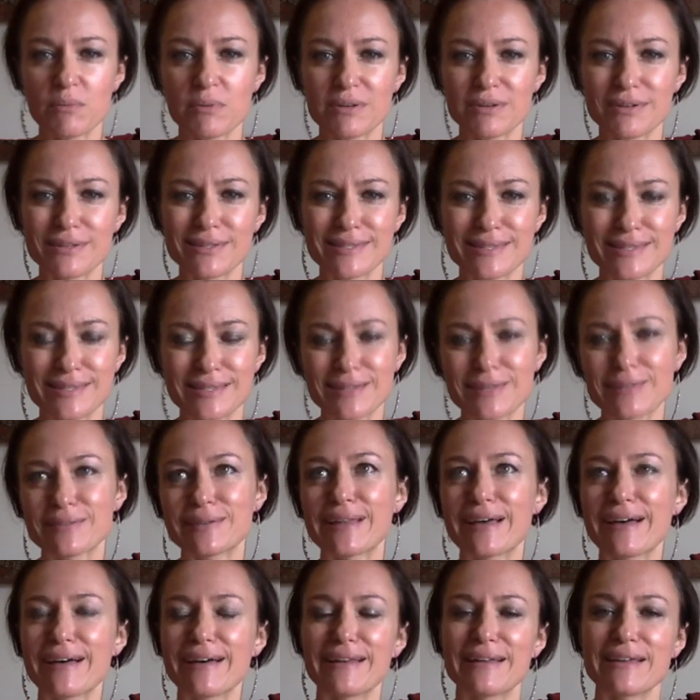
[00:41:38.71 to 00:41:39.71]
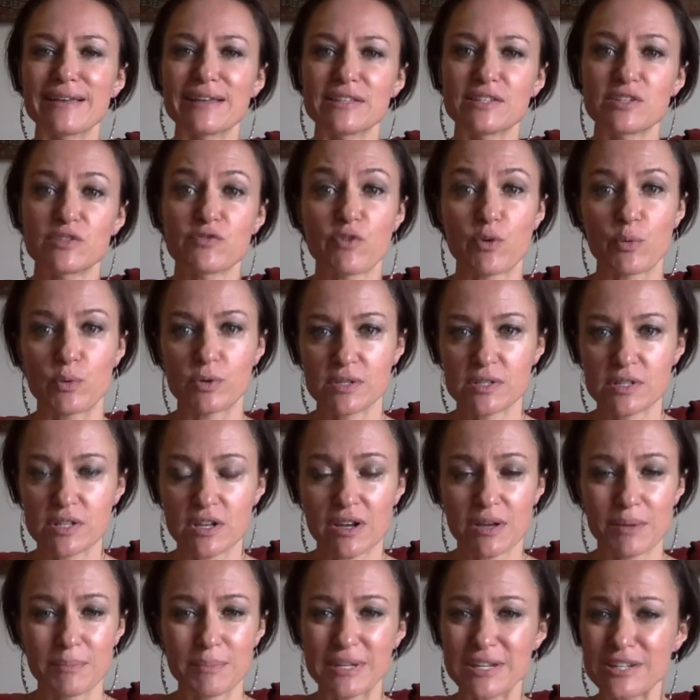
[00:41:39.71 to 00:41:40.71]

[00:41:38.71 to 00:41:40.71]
but it's still not as focused on,